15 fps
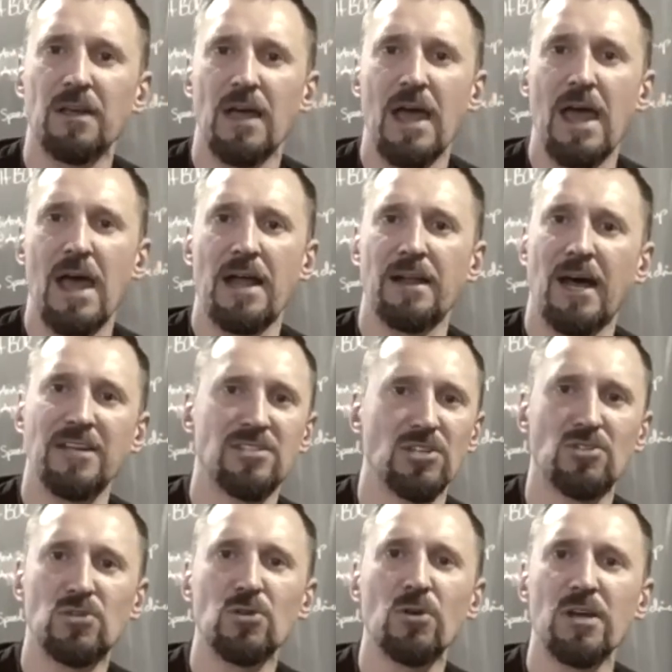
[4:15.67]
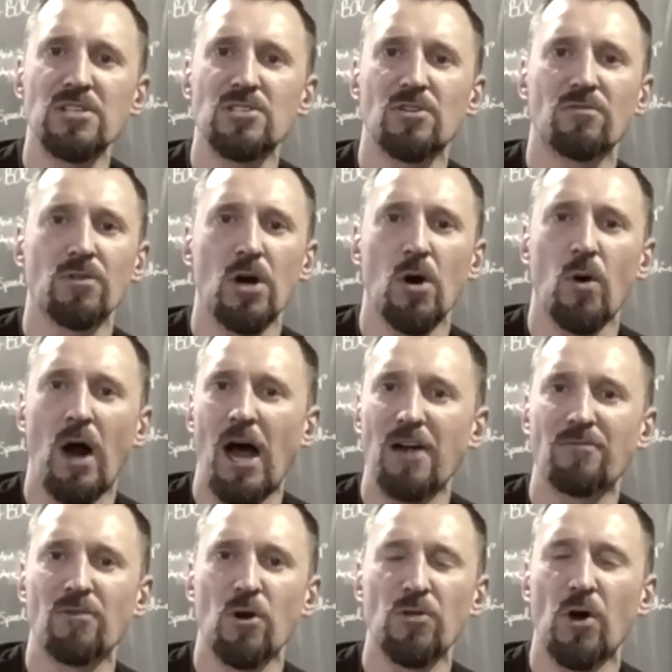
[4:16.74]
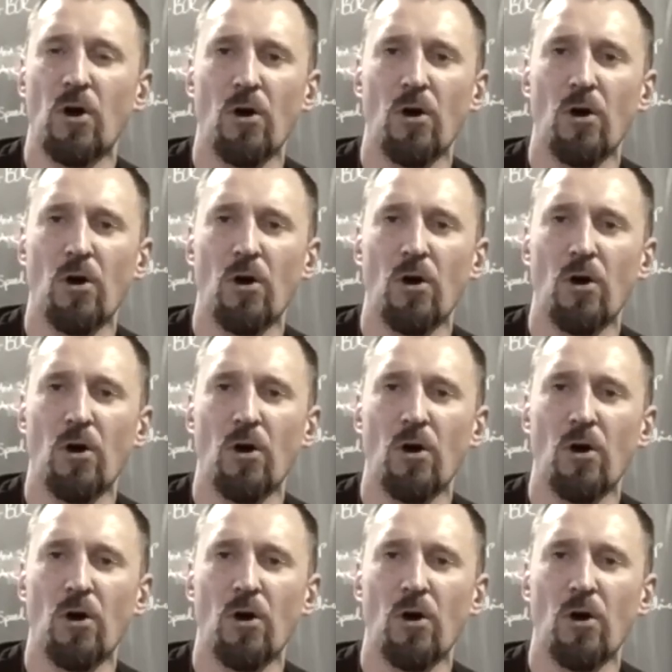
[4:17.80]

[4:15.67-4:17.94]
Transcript: And I did 2 days in a row. I rode the